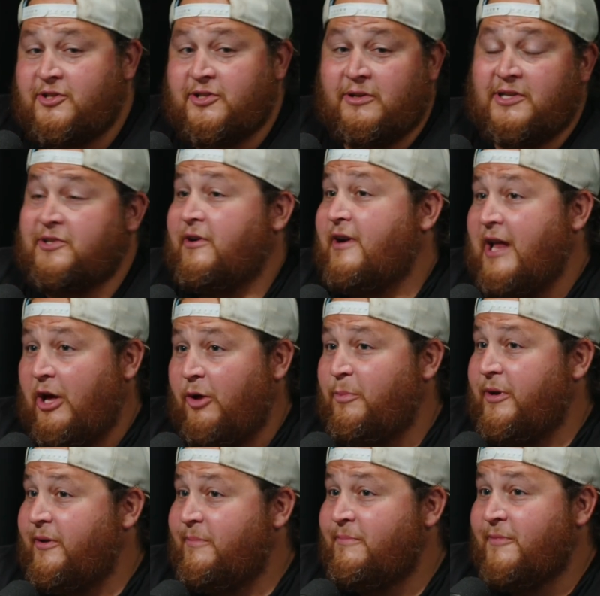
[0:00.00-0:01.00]
So I started
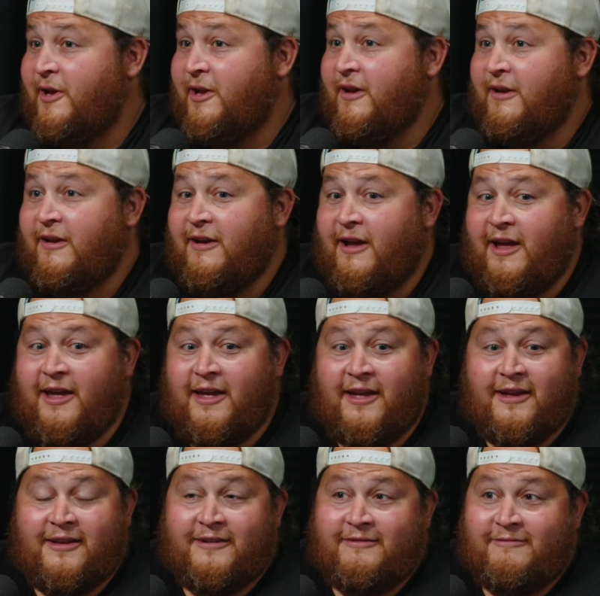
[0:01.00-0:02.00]
helping him,
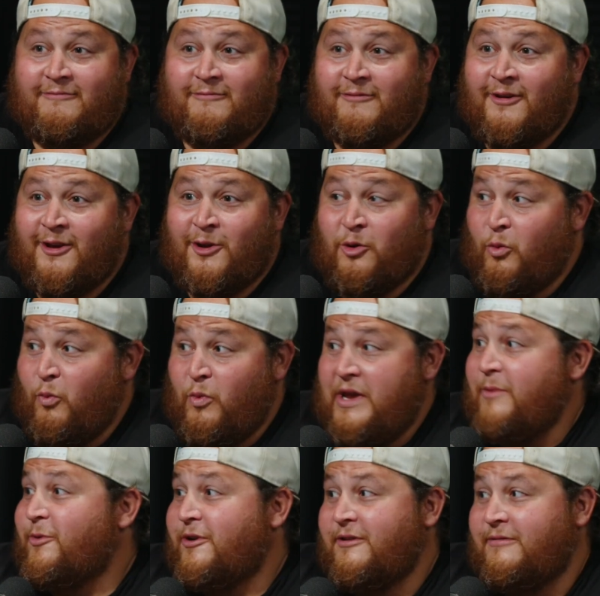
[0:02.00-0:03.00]
and we
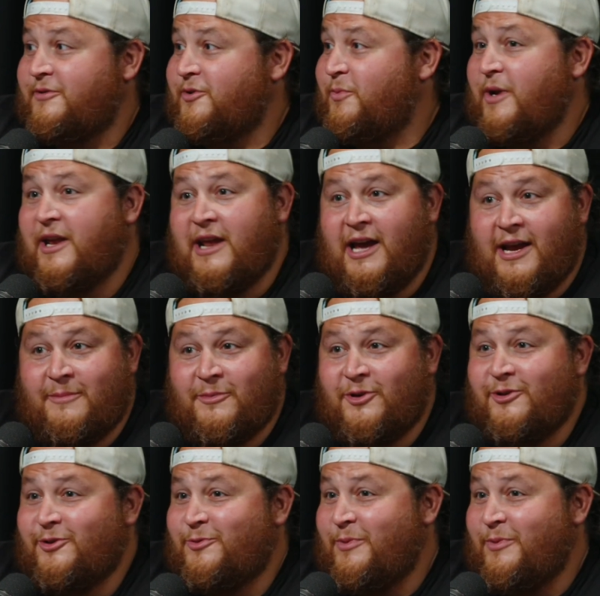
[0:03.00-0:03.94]
were swinging hammers.